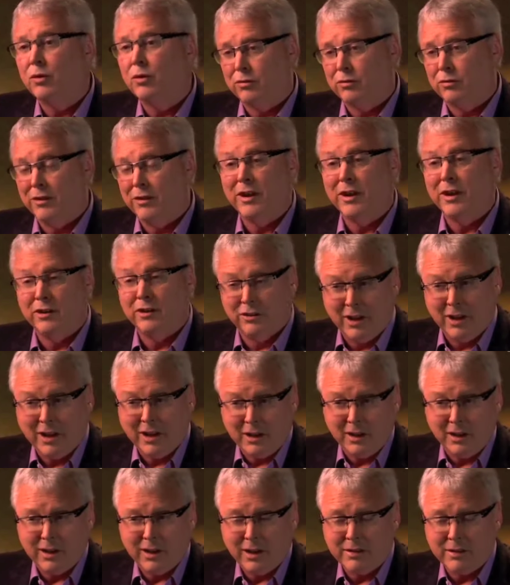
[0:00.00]
Well,
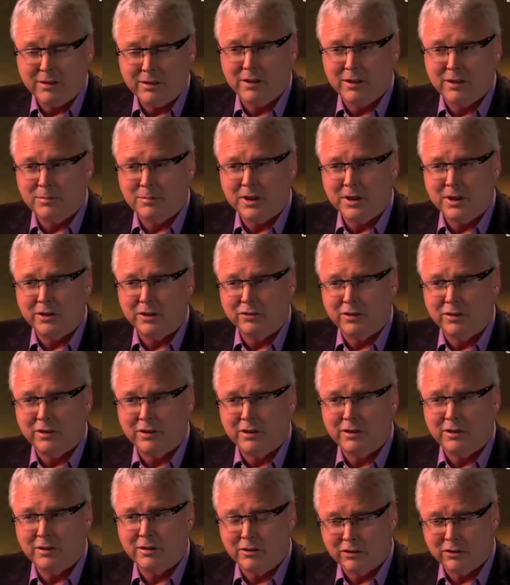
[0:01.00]
exactly, because
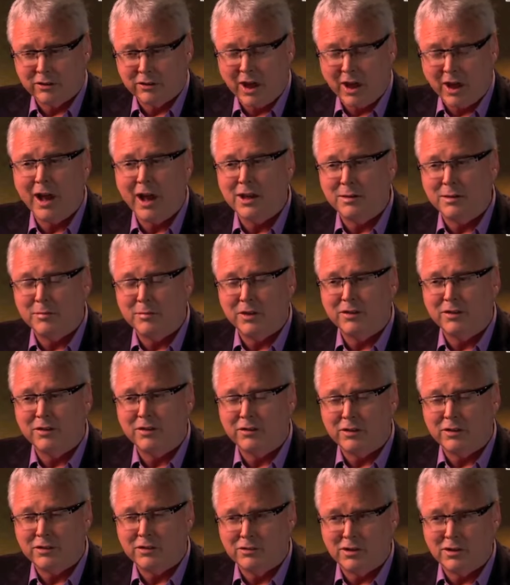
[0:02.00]
there's an argument
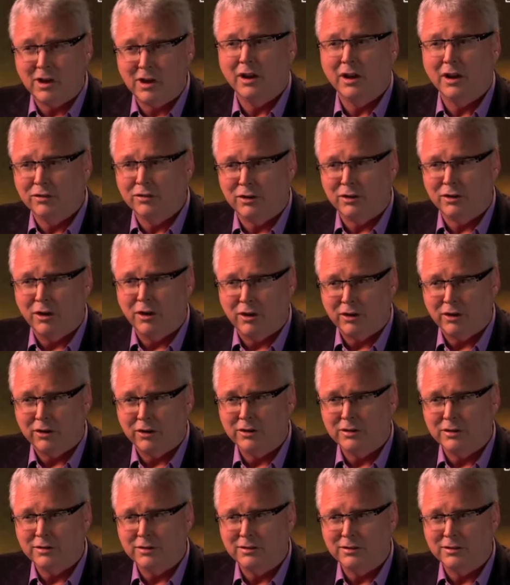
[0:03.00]
that the jealous God